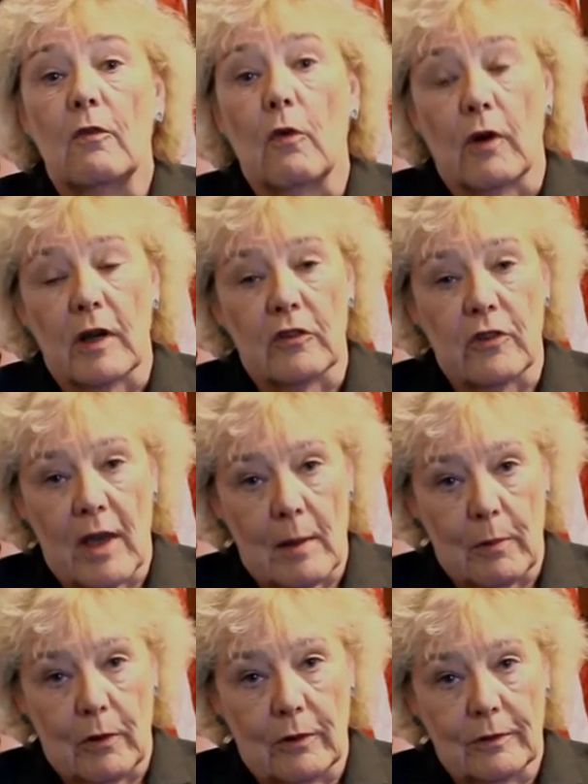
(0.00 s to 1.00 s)
For
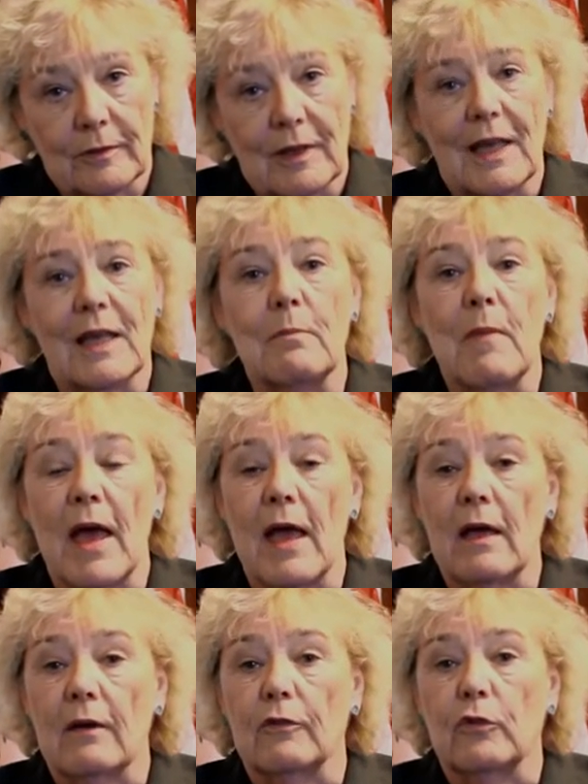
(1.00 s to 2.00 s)
example, in
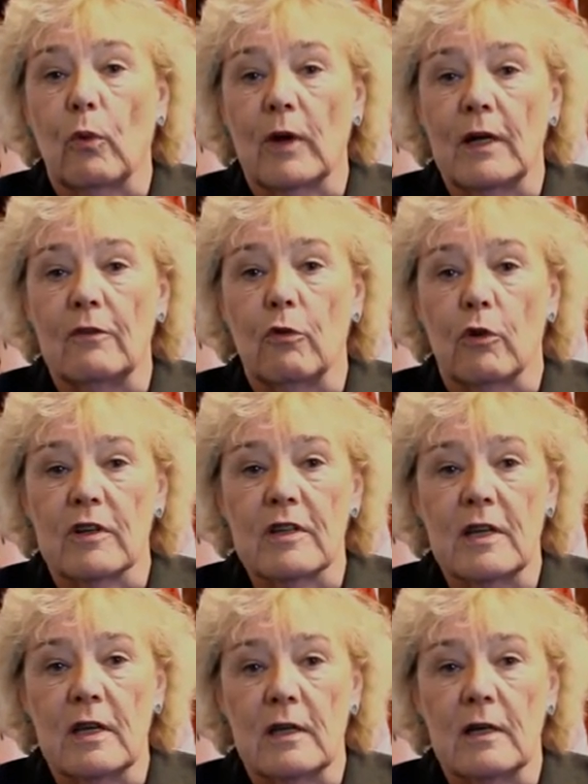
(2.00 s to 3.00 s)
May of
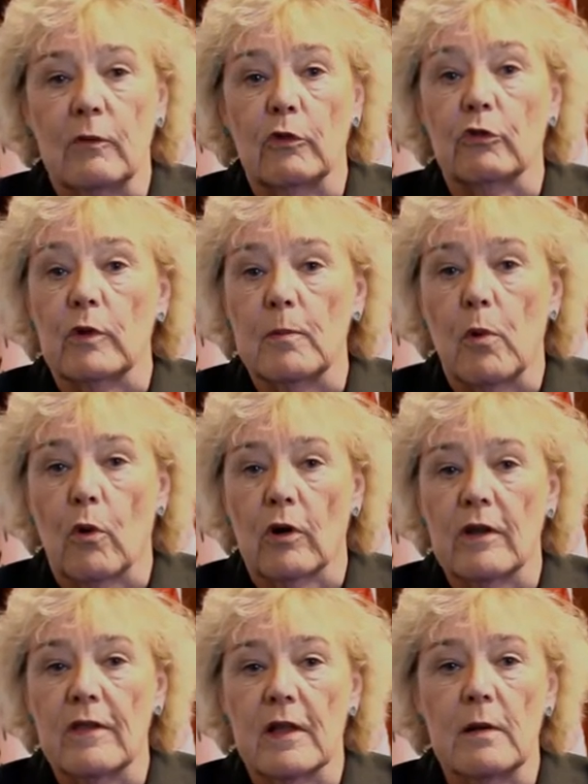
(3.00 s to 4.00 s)
2014, it was
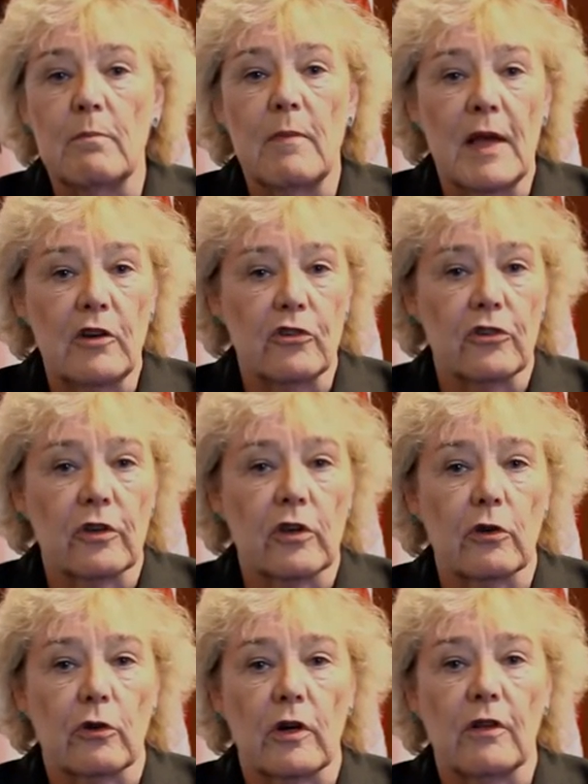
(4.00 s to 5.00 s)
reported that a major
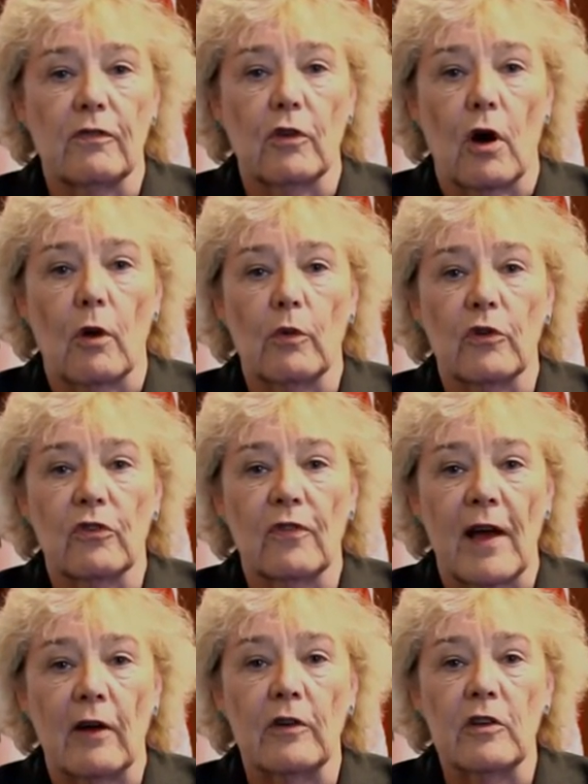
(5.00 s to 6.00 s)
security flaw was
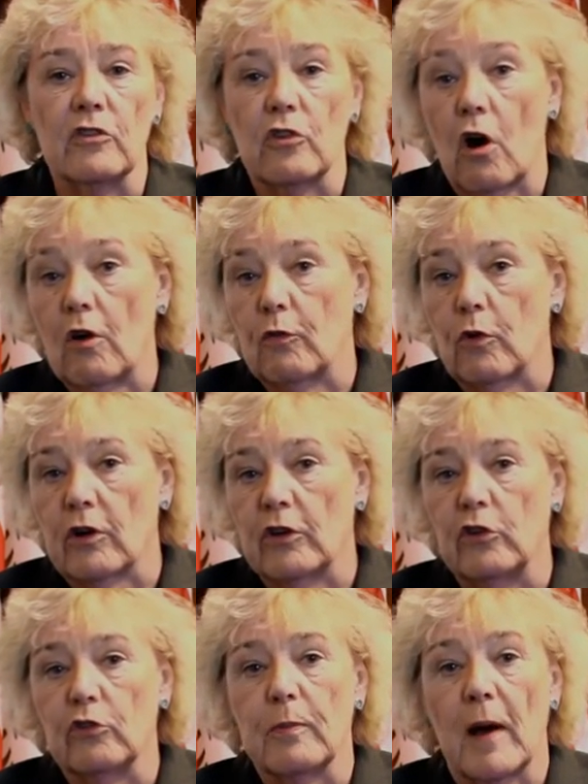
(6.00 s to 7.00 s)
found in software
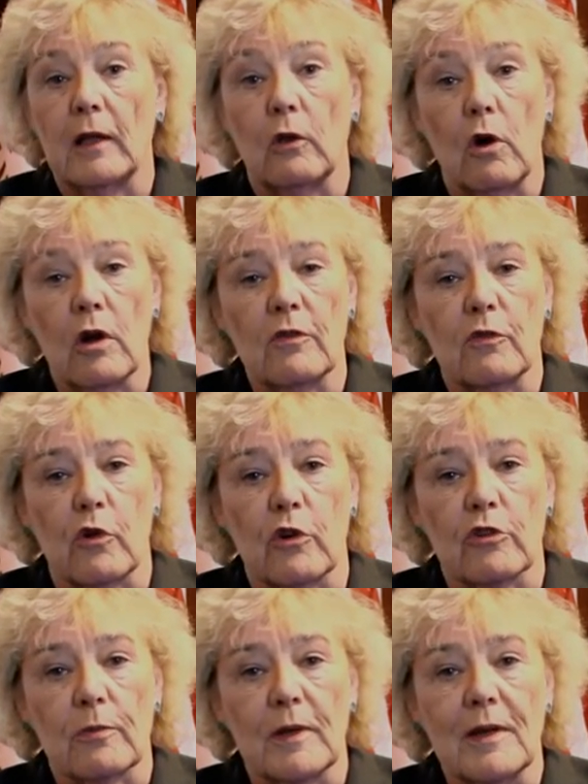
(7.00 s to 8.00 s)
used by law
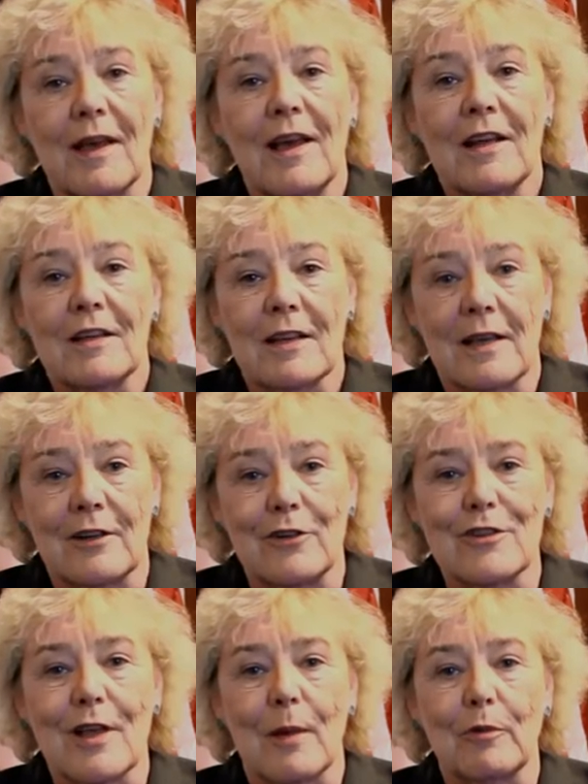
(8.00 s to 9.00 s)
enforcement to
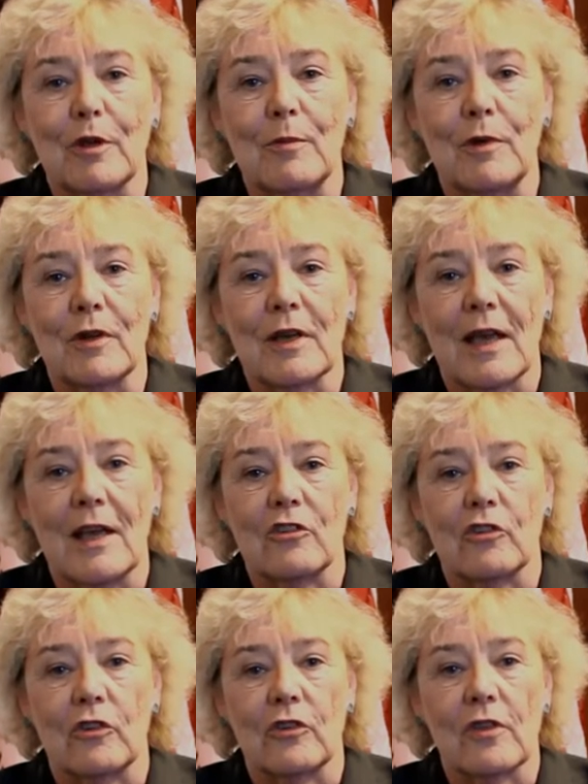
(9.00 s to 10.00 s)
intercept
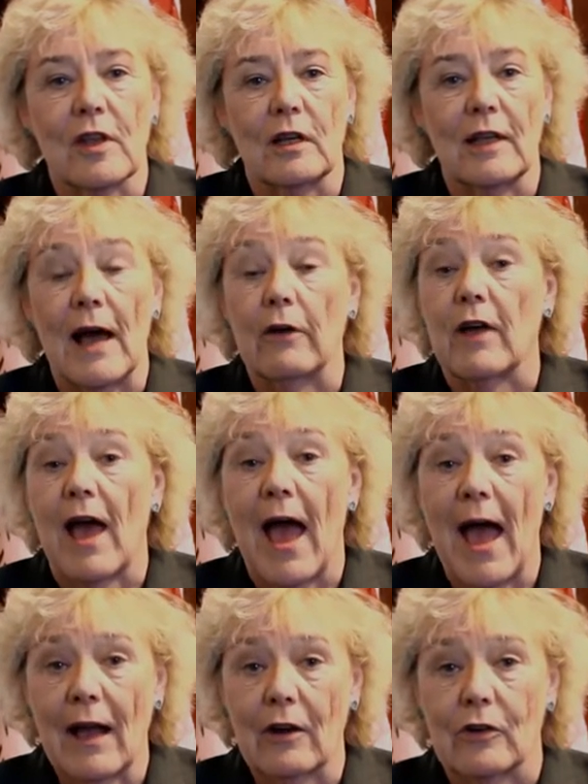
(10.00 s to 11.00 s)
communications that allowed a
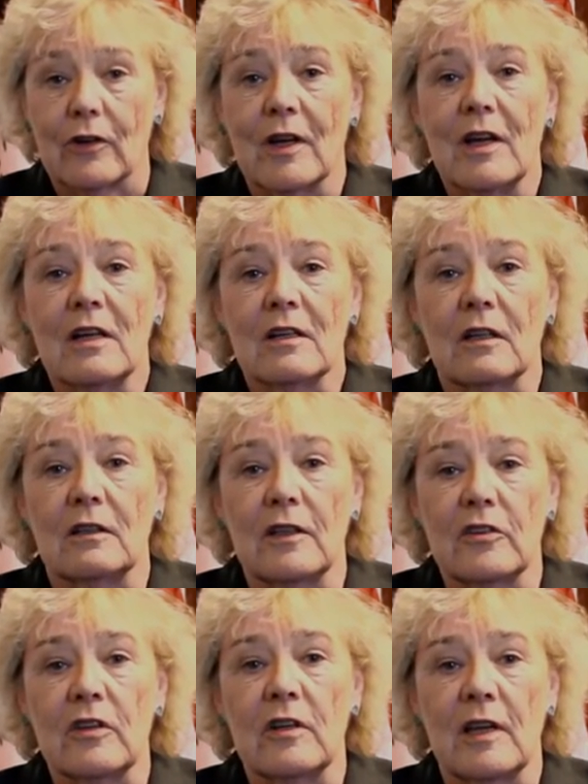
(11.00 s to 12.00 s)
hacker to
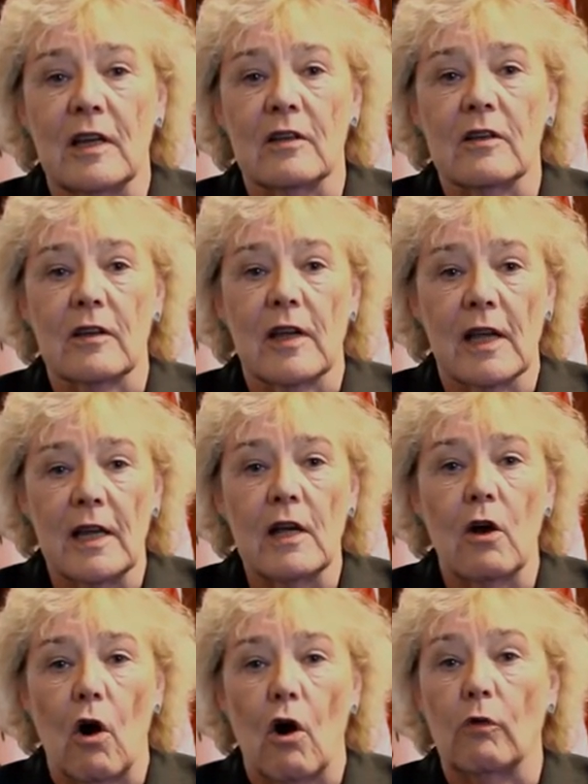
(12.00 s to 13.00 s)
listen into any
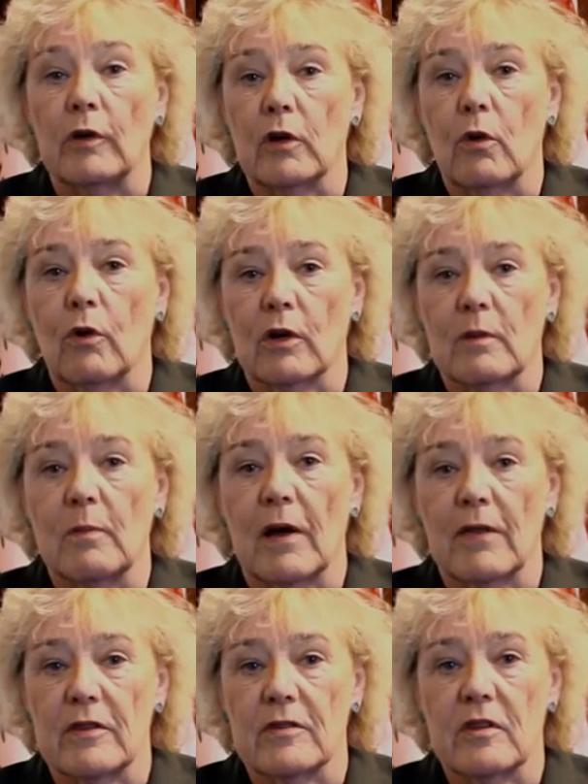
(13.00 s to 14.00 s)
call recorded by
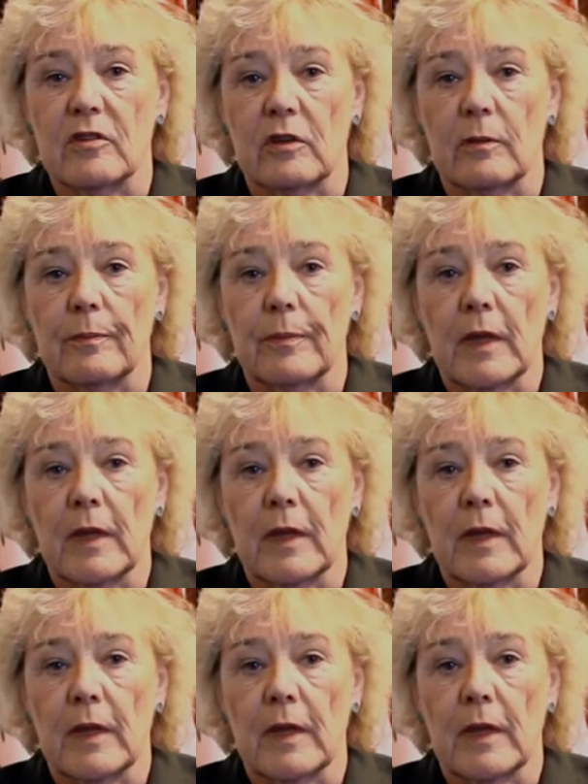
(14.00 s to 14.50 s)
the system.